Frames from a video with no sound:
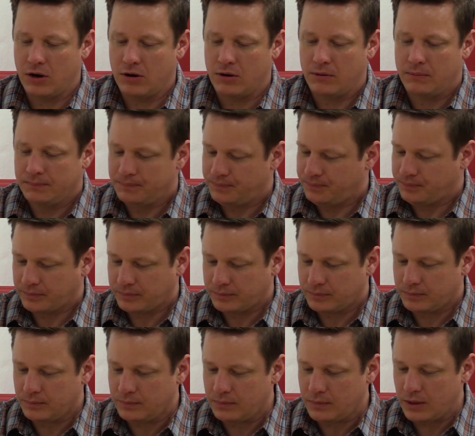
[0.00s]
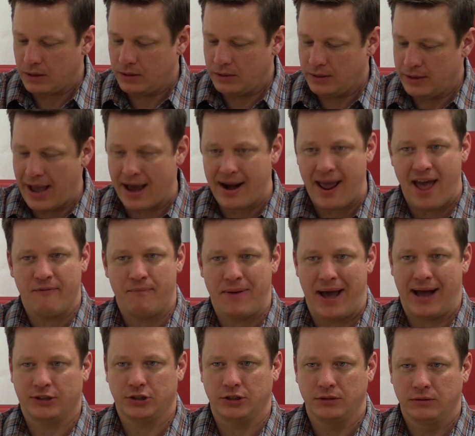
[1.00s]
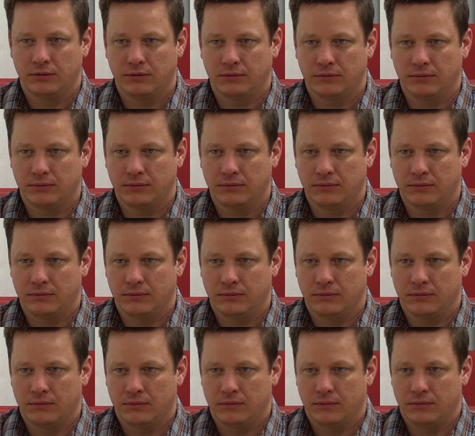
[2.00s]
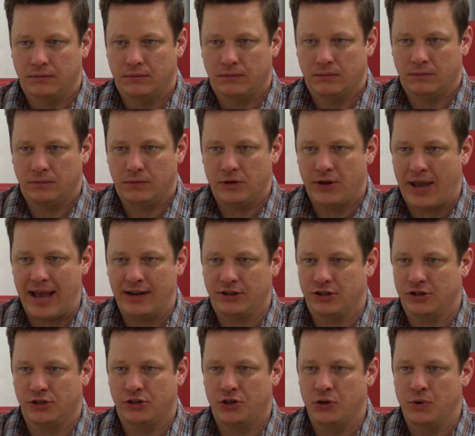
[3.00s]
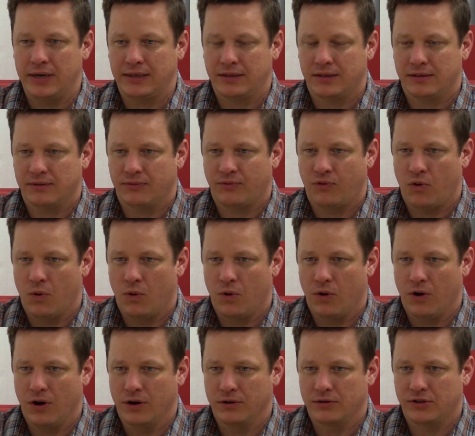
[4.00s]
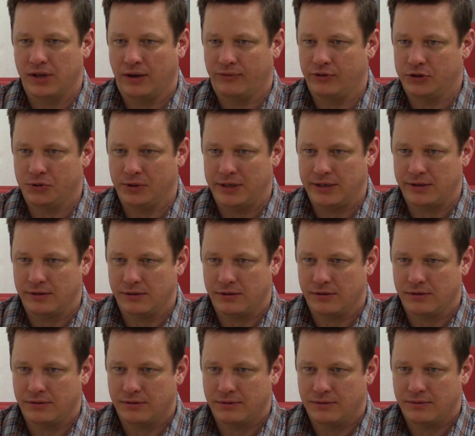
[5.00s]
So you got to have passion. You can't just do it for selfish reasons.